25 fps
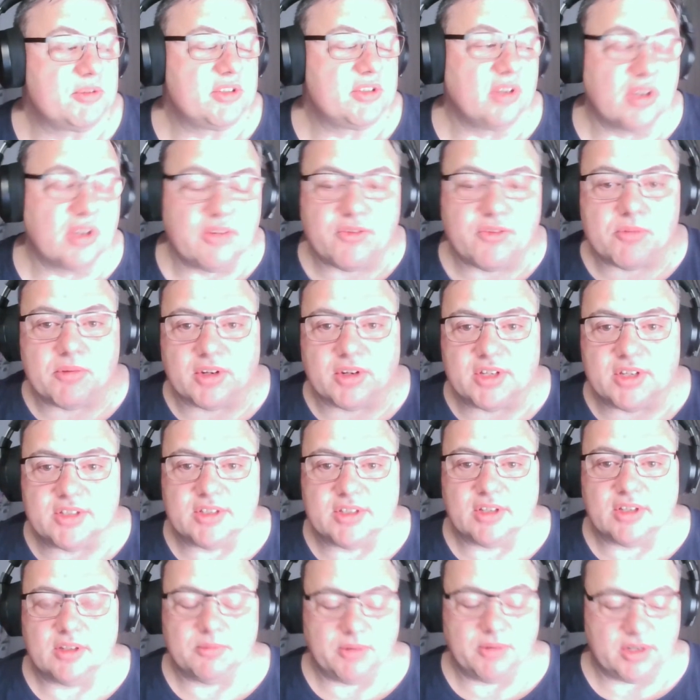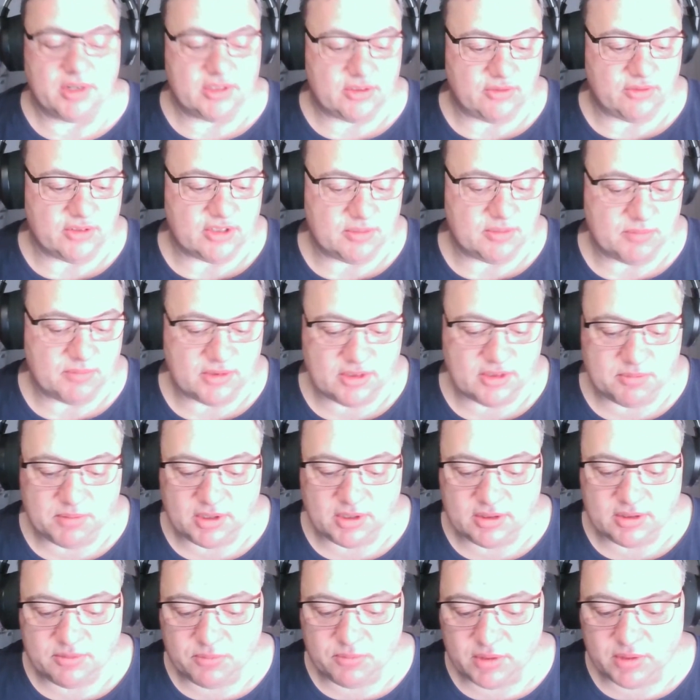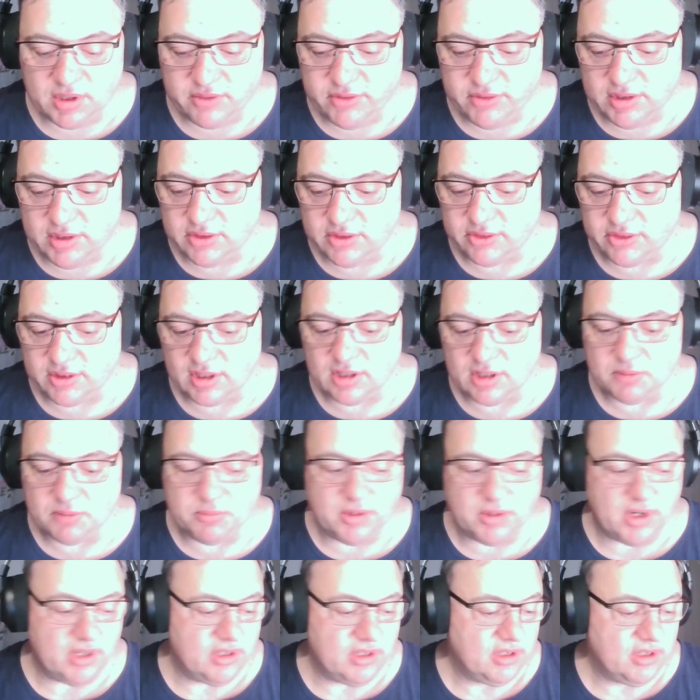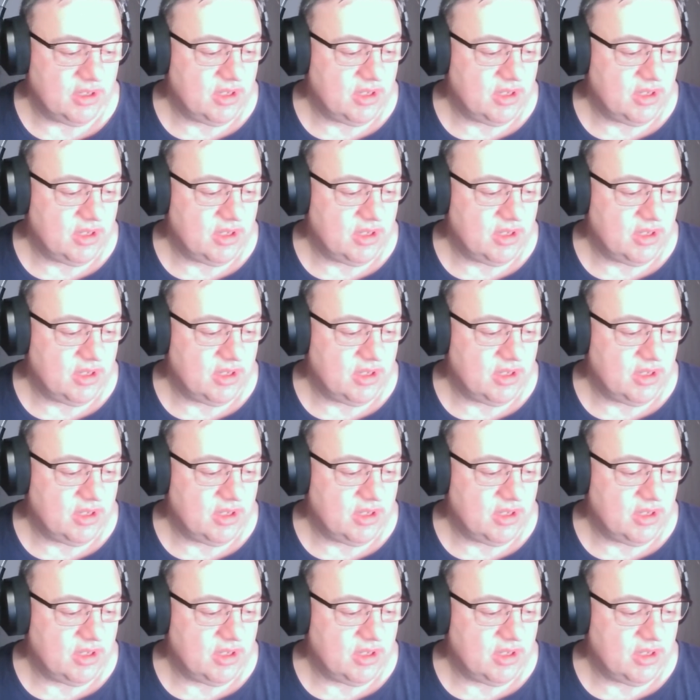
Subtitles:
Not everybody celebrates Christmas, but whatever you celebrate,